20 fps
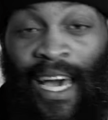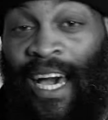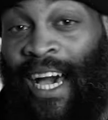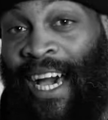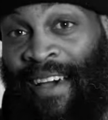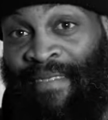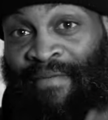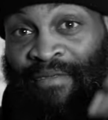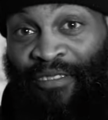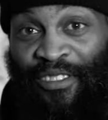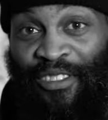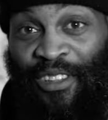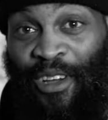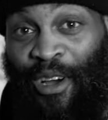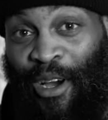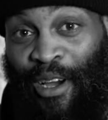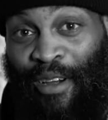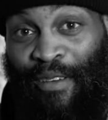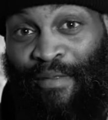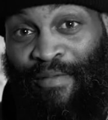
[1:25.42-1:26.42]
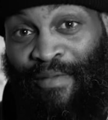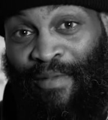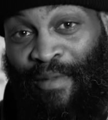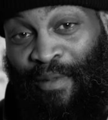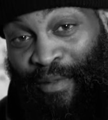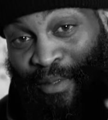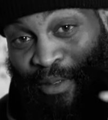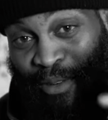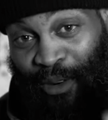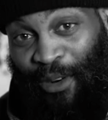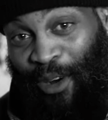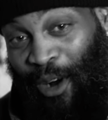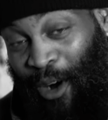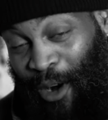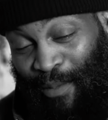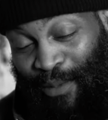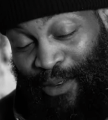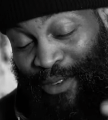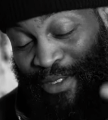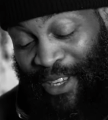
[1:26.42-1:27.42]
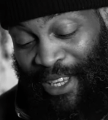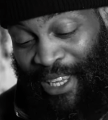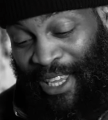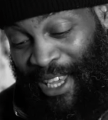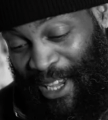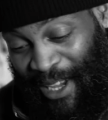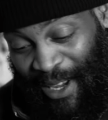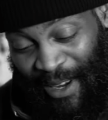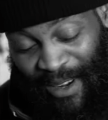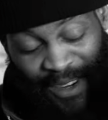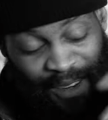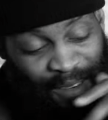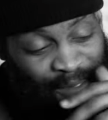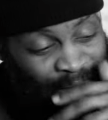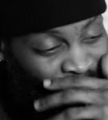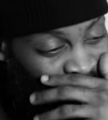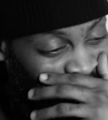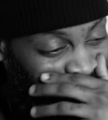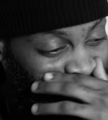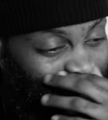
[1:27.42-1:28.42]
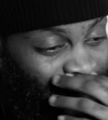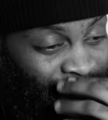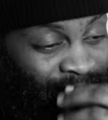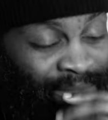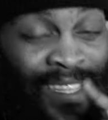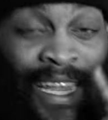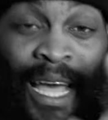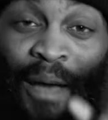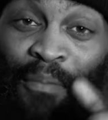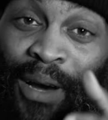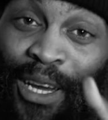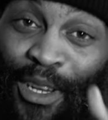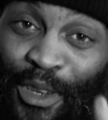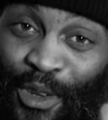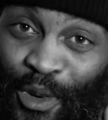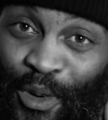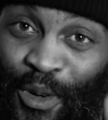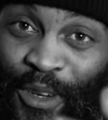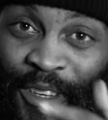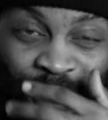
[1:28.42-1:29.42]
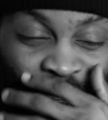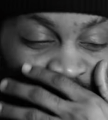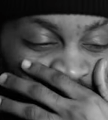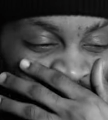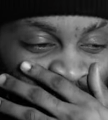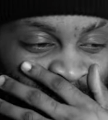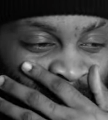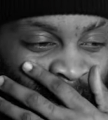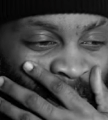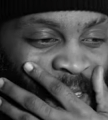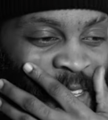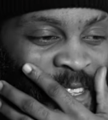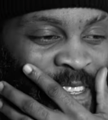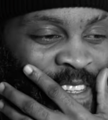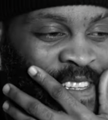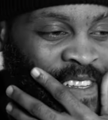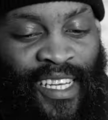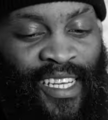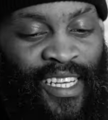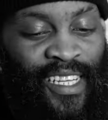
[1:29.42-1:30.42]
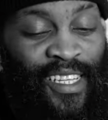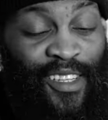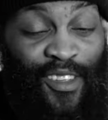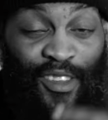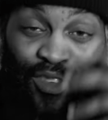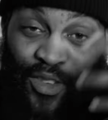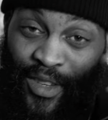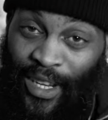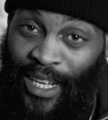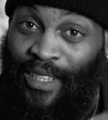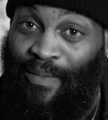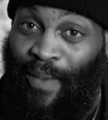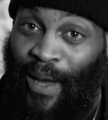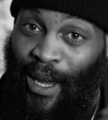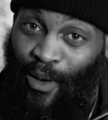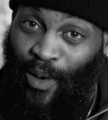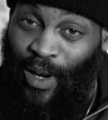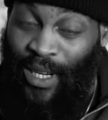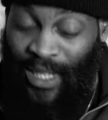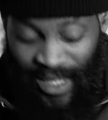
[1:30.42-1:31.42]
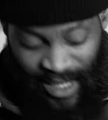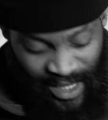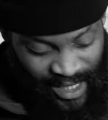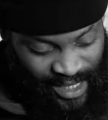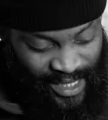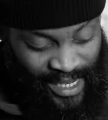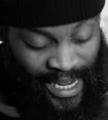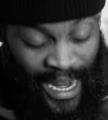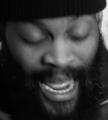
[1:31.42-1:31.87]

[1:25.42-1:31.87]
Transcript: I've starved for almost a year not by choice. So that's my question.